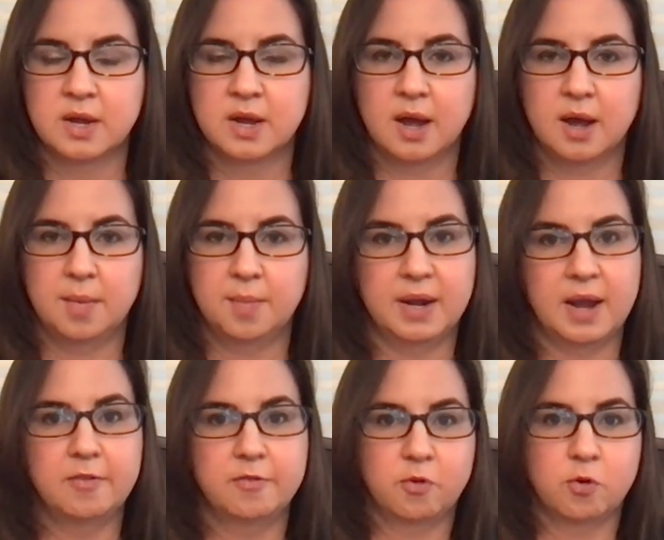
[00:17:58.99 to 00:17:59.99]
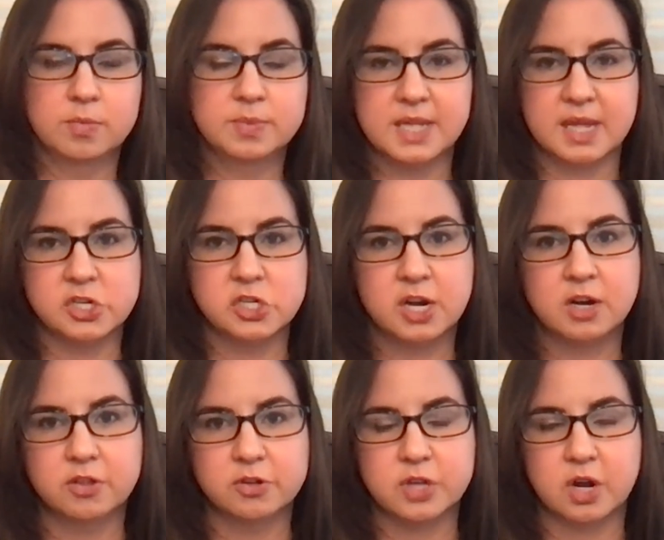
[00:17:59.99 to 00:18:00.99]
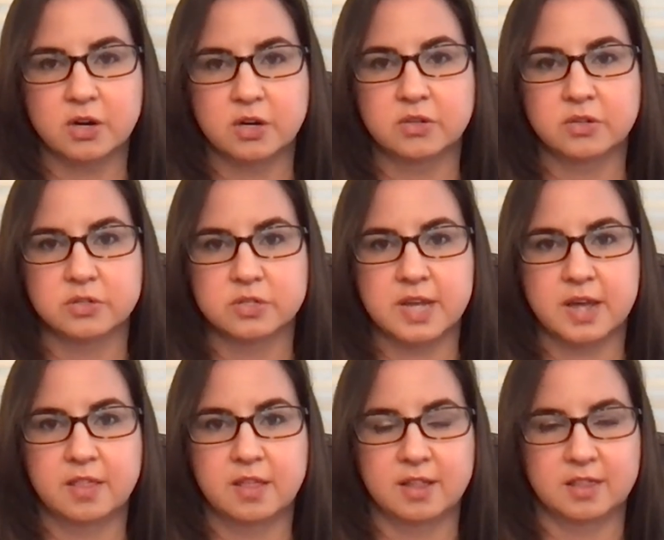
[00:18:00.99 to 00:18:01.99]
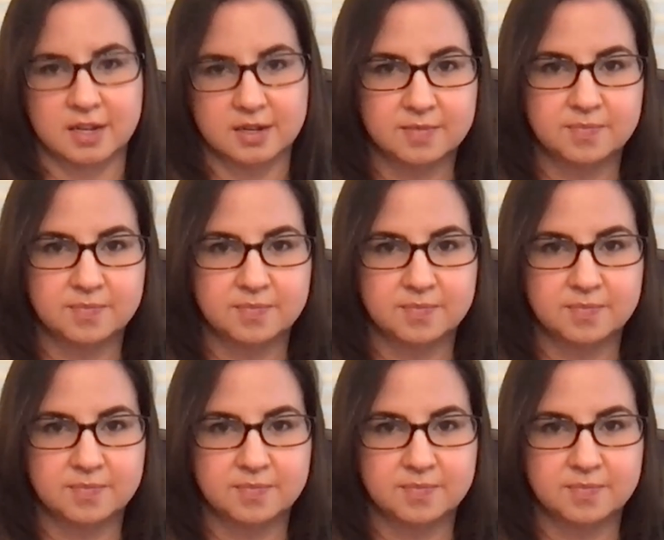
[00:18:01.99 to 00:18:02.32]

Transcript: and have Forbes then share those articles, I think